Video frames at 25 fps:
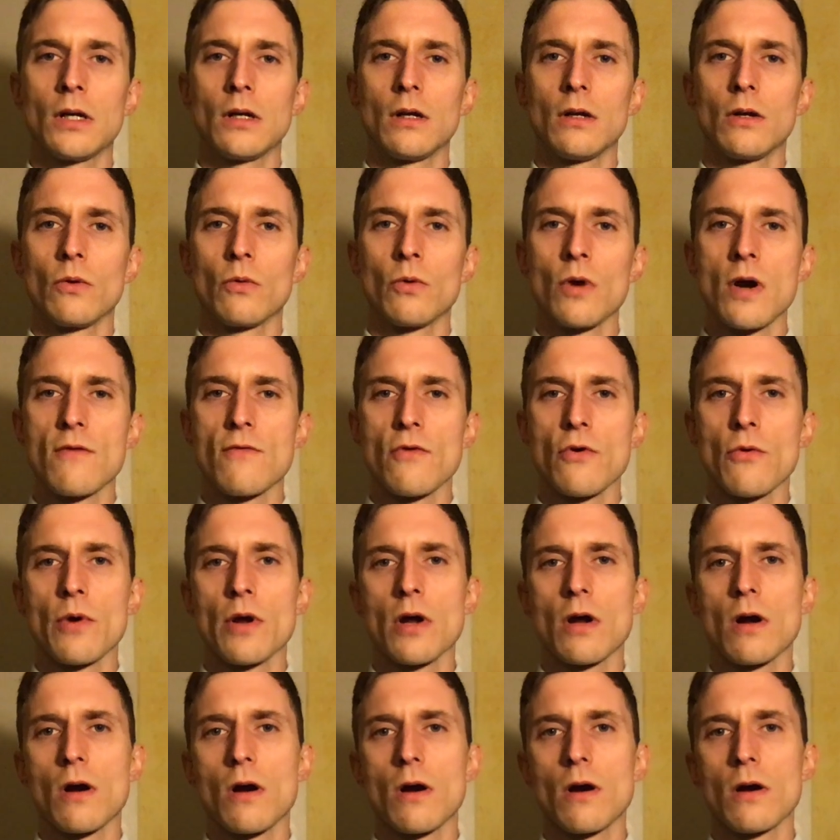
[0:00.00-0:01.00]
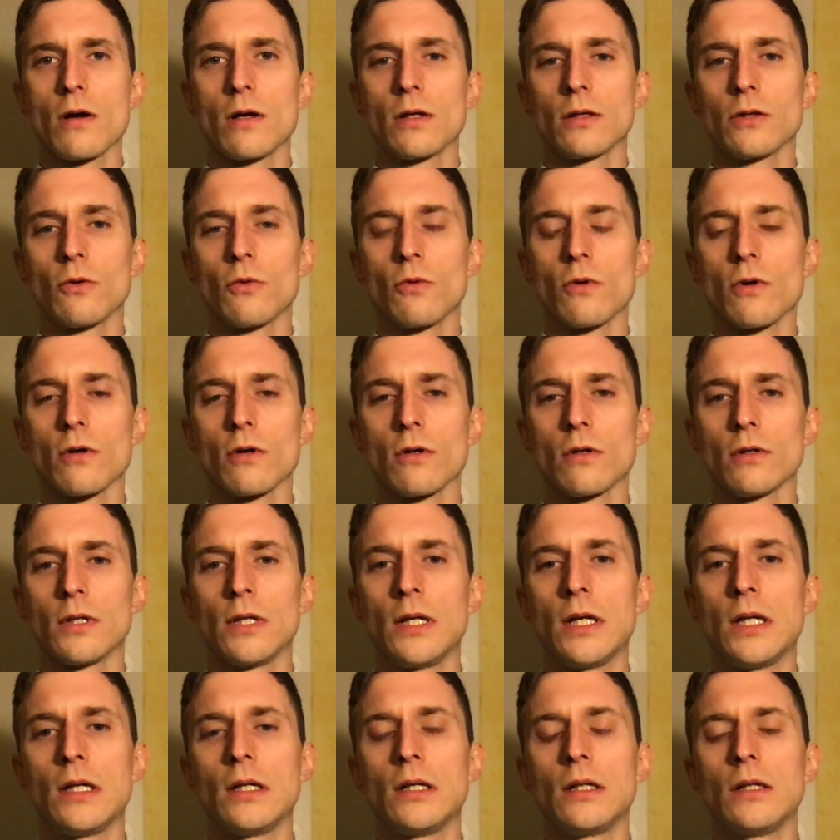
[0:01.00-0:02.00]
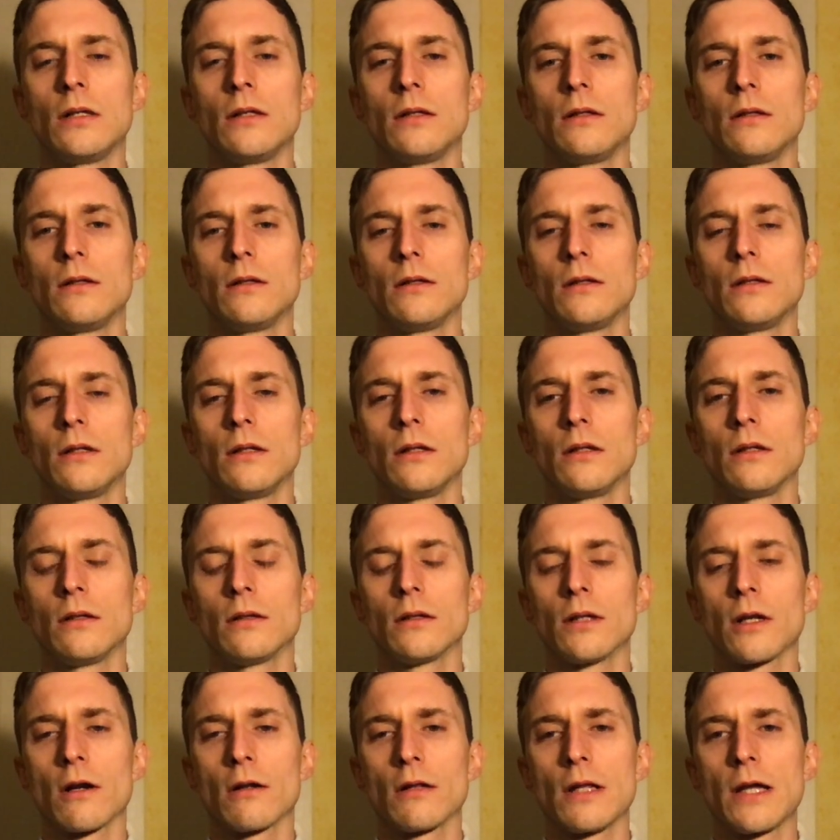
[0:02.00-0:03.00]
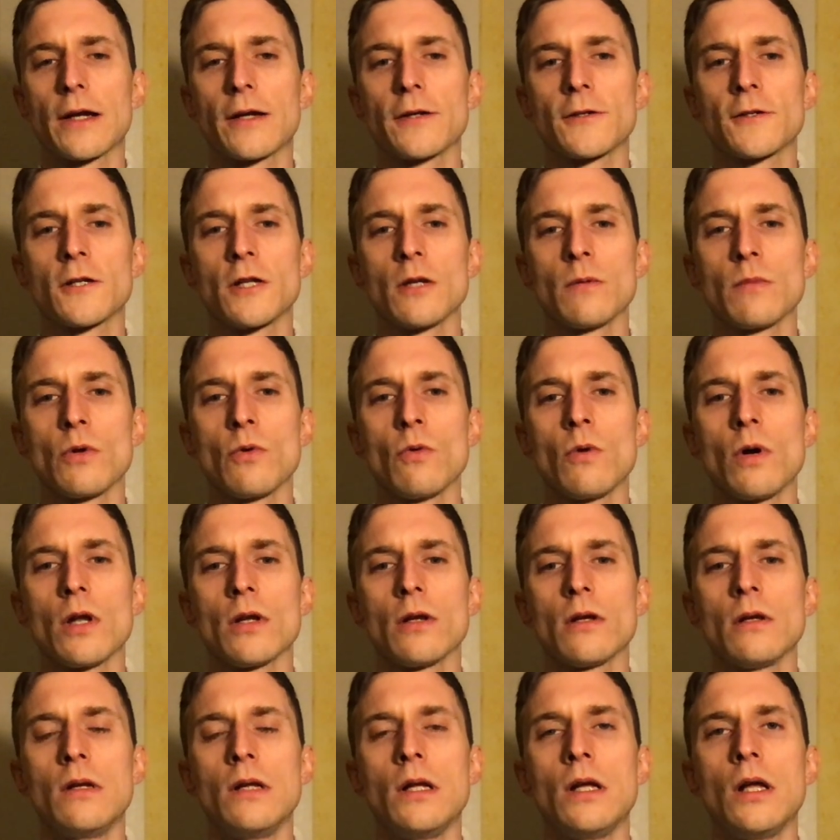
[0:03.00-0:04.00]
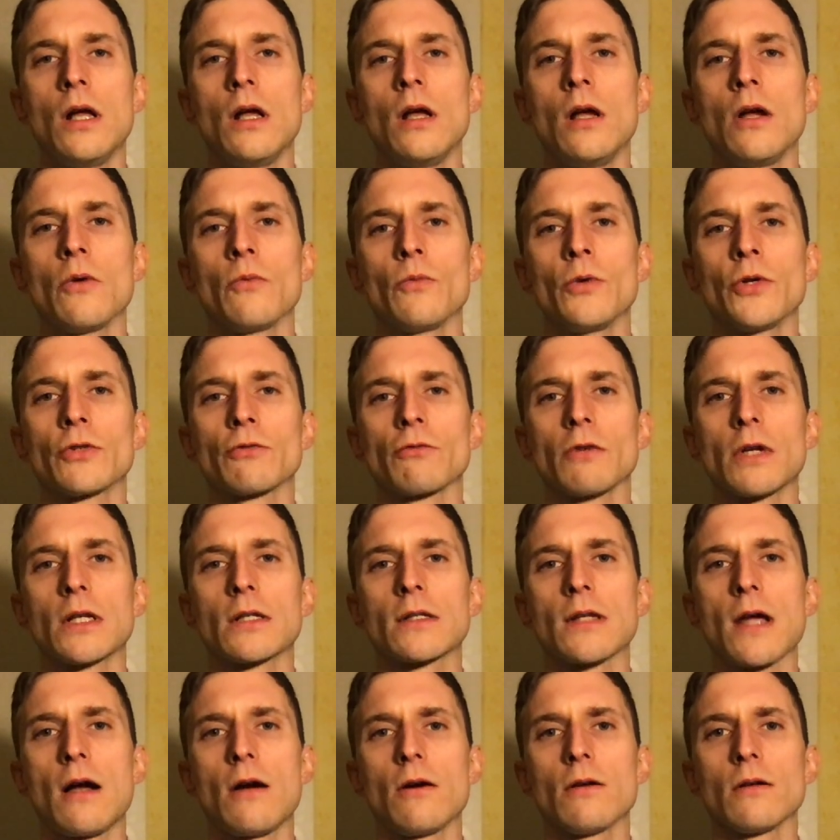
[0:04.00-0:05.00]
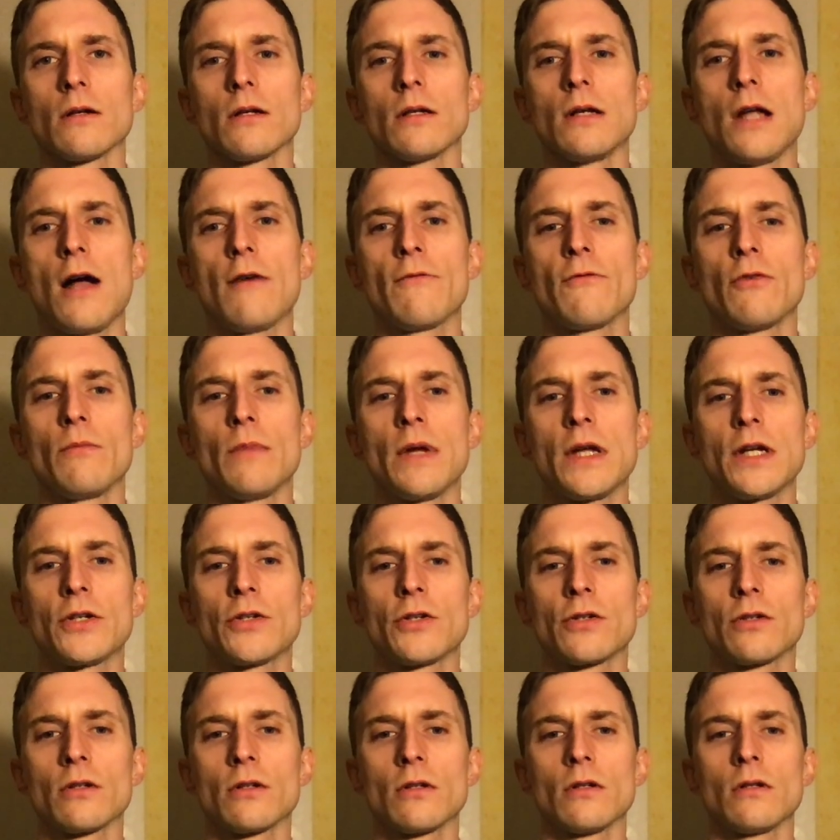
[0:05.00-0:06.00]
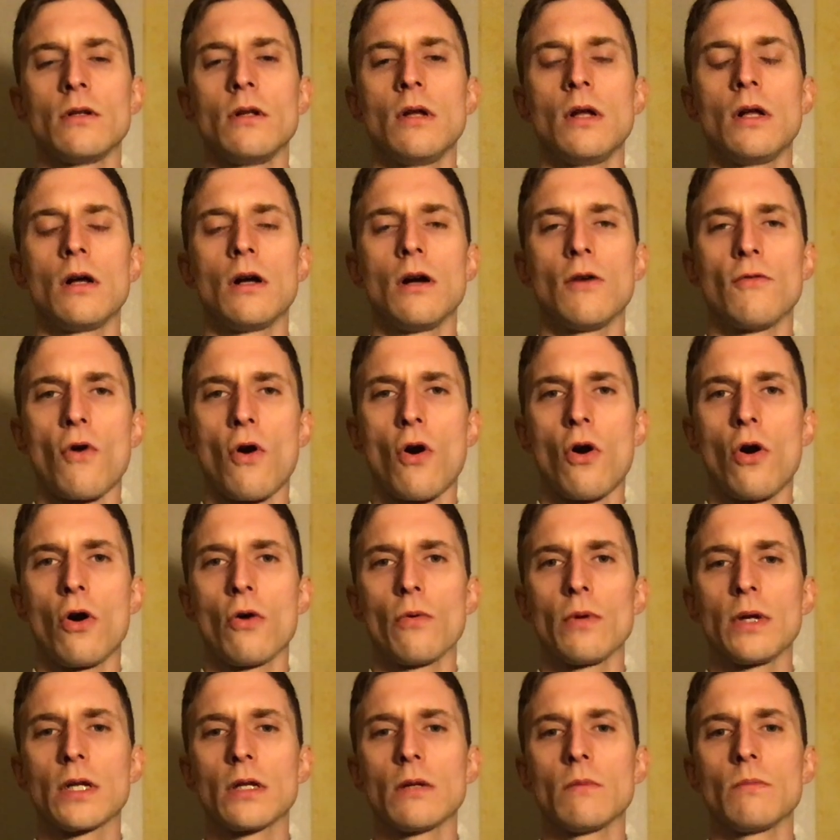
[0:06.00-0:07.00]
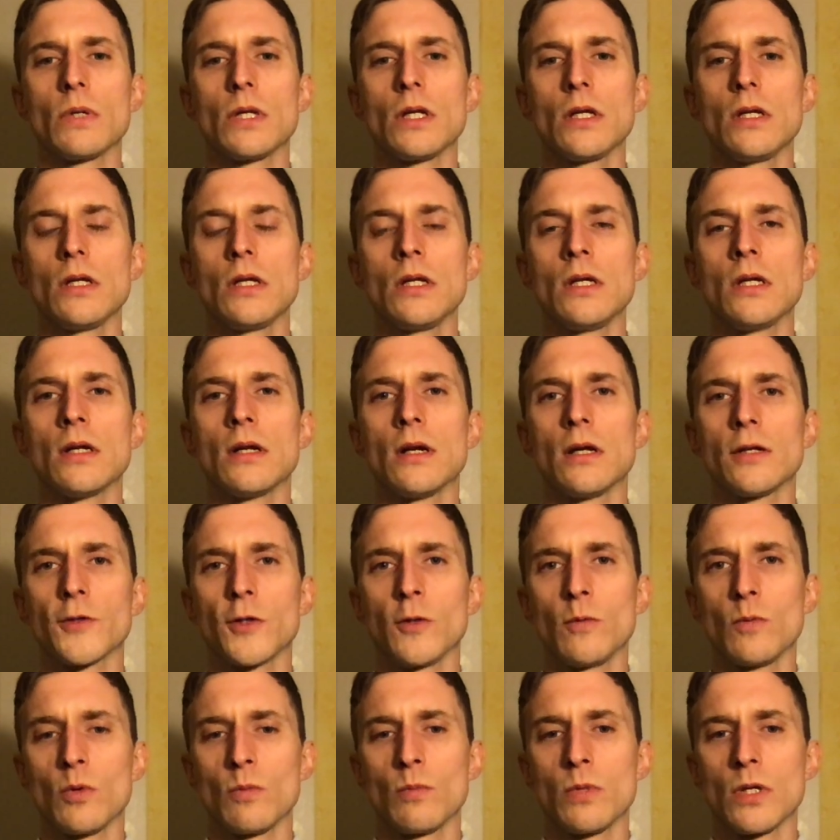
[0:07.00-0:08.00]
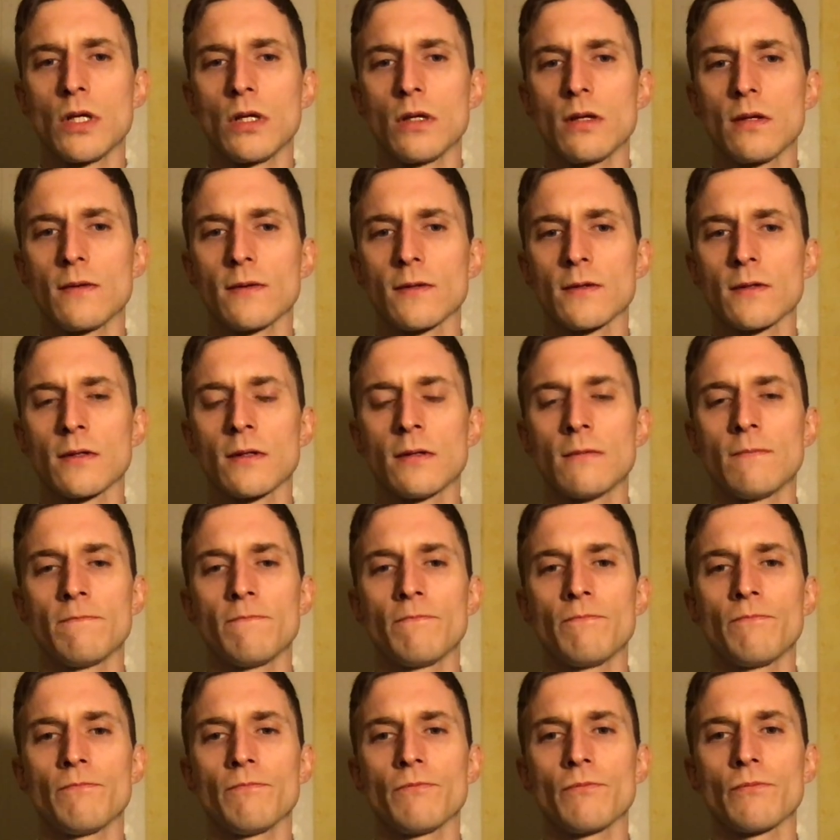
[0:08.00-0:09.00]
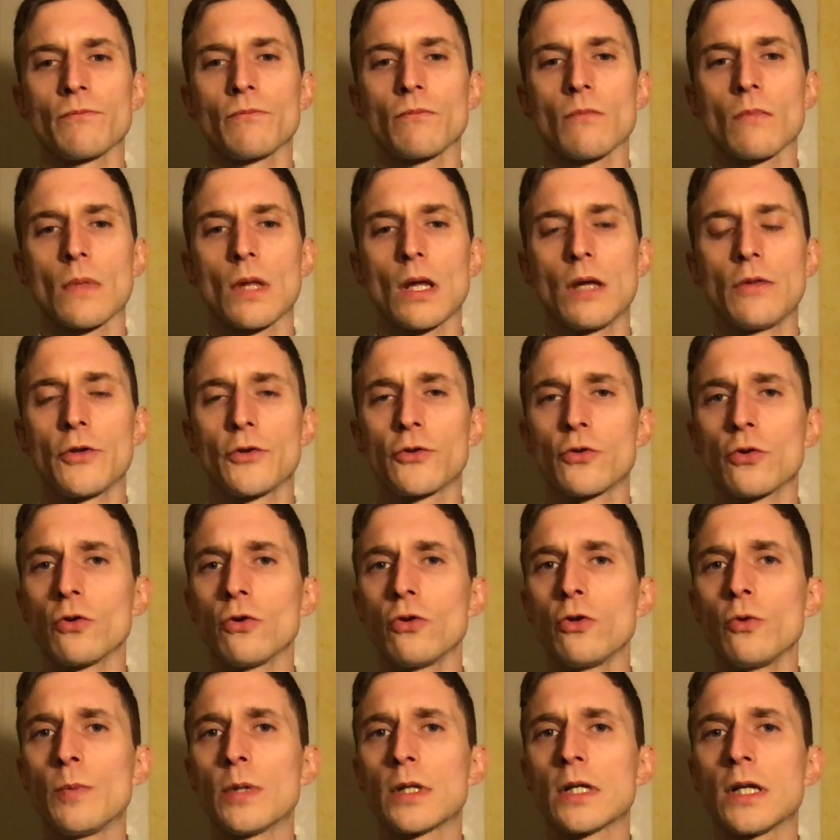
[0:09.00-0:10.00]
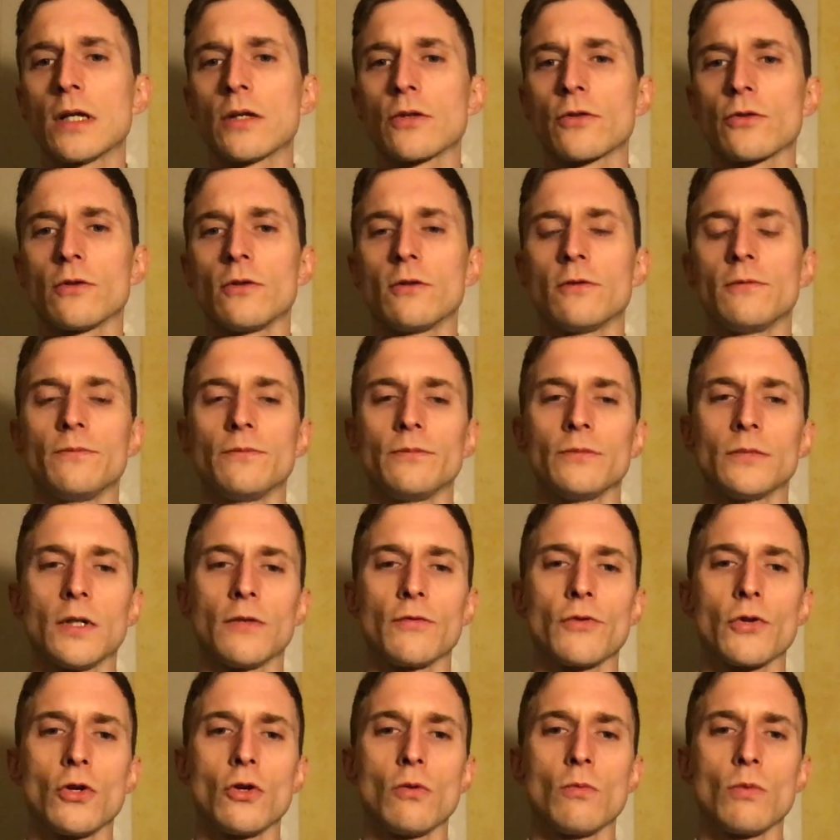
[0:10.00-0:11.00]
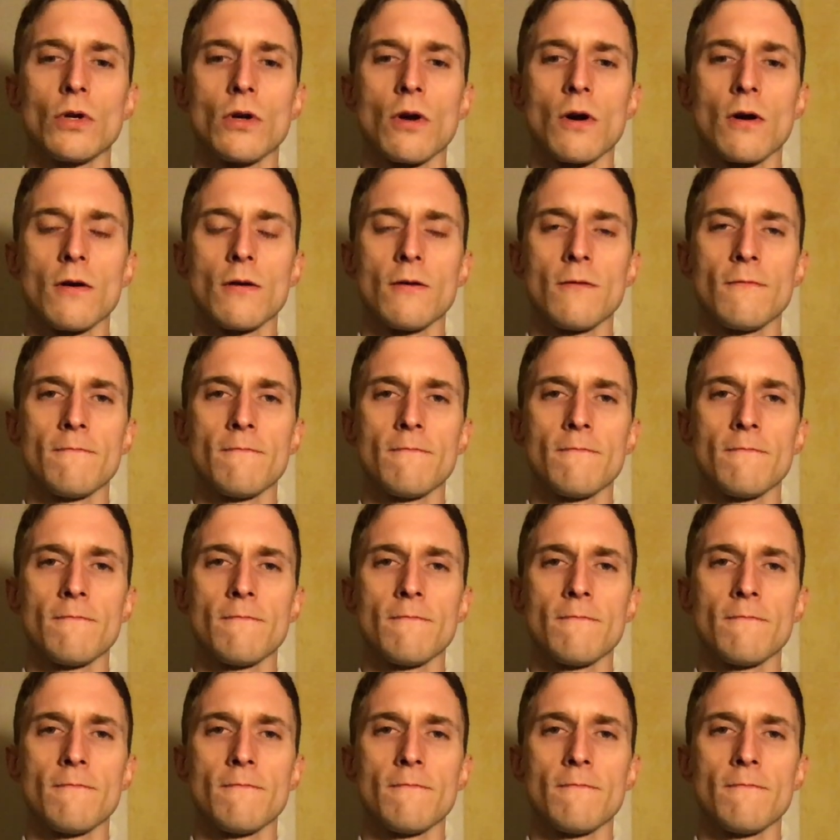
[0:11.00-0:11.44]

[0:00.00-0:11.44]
Wherever we are in the world, let our legacy be one which rings out an affirmation of all we can be as human beings and the true potential of the human heart.